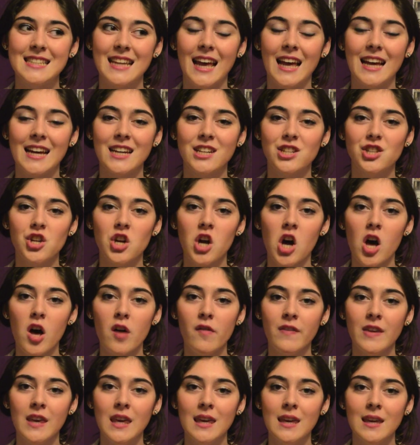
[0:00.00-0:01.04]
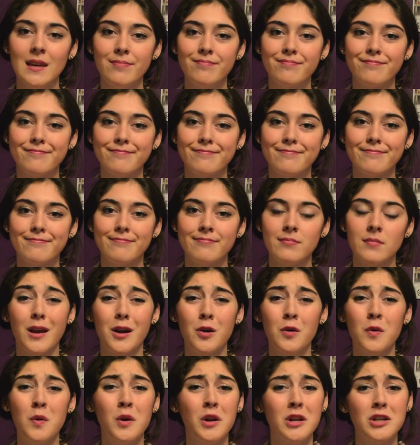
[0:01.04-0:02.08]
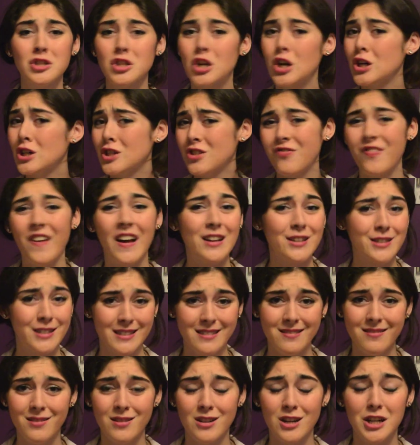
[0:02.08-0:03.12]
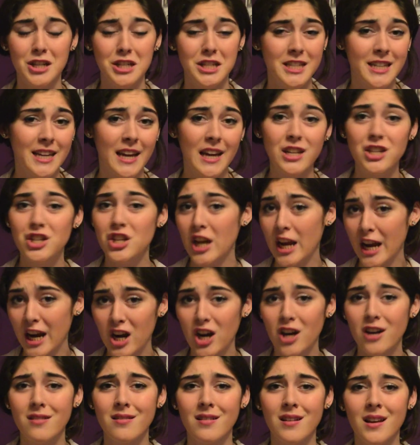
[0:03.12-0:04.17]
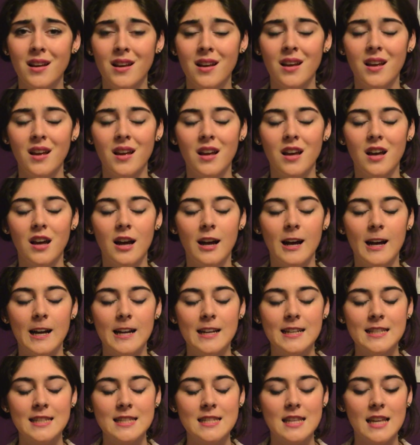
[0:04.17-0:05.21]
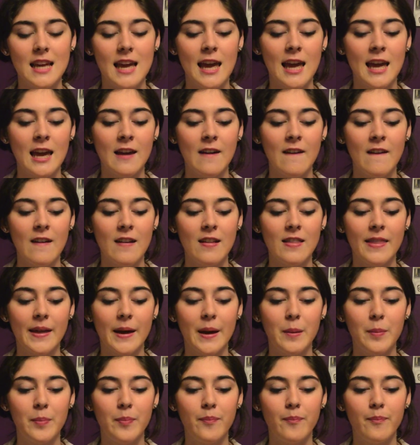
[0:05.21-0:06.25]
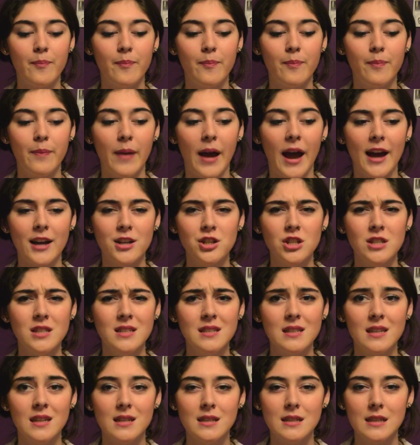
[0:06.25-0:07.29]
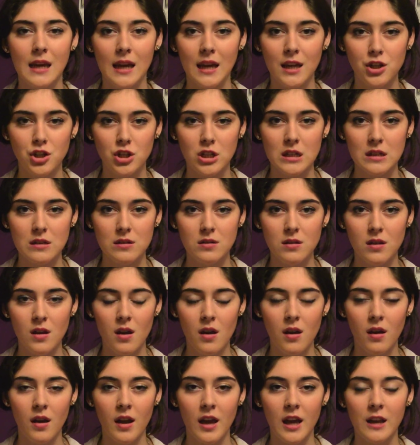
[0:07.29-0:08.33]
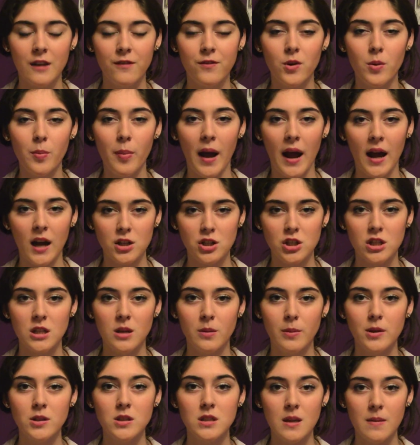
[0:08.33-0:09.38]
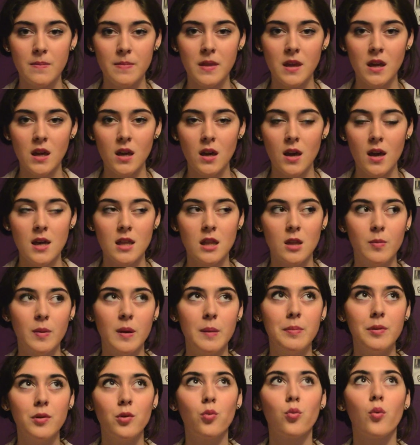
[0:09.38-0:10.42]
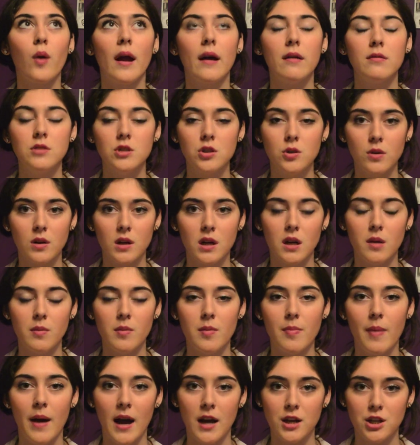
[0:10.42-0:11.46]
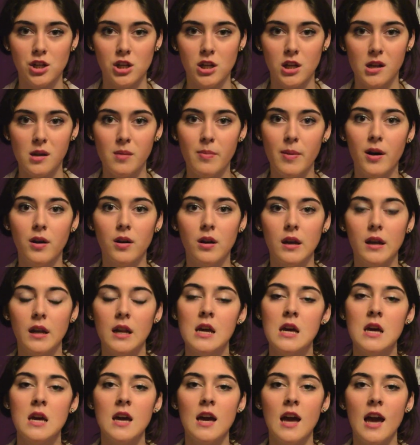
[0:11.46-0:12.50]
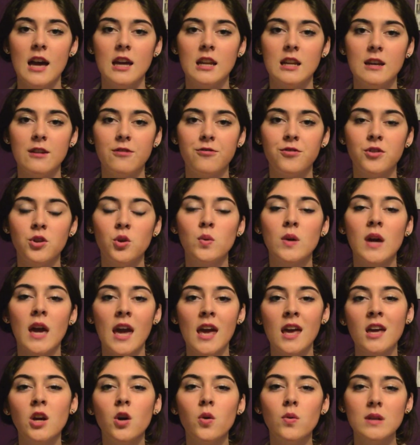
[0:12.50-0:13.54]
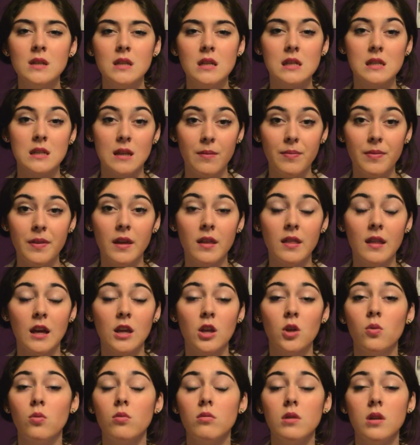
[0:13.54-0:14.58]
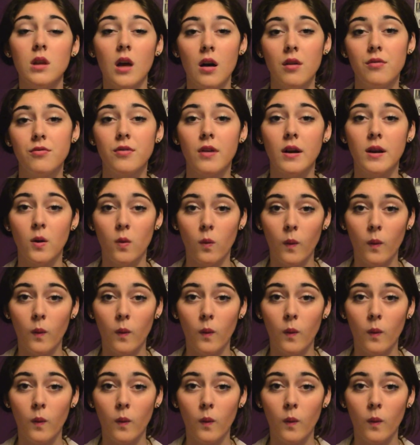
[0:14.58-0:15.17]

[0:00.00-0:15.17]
I'll get you coffee. Quoting Charles Falzon, RTA chair, and saying that passion is contagious. And if you're passionate about something, the people around you are going to be passionate about it. And if you can't go into something that you love right